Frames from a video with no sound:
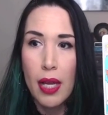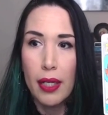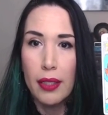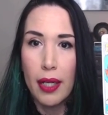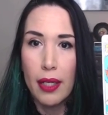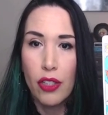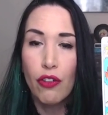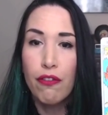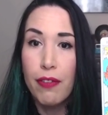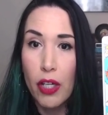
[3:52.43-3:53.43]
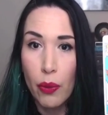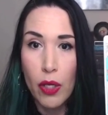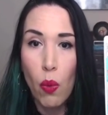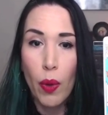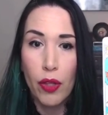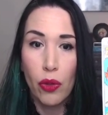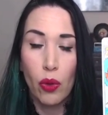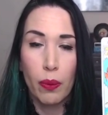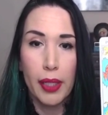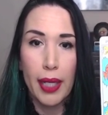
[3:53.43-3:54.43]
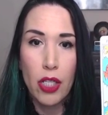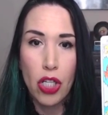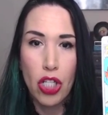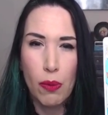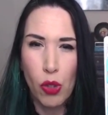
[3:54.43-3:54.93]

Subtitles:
interfering with your relationship.